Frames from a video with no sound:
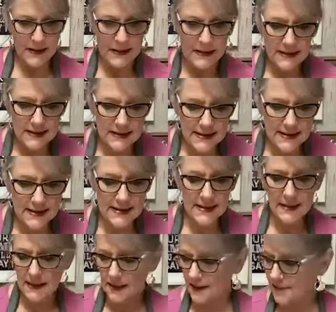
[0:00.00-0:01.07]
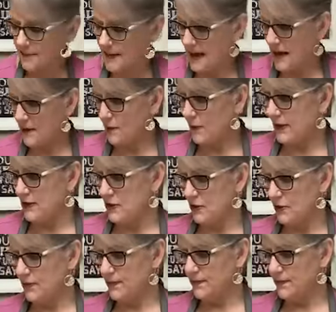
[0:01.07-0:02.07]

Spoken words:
let's see how we do.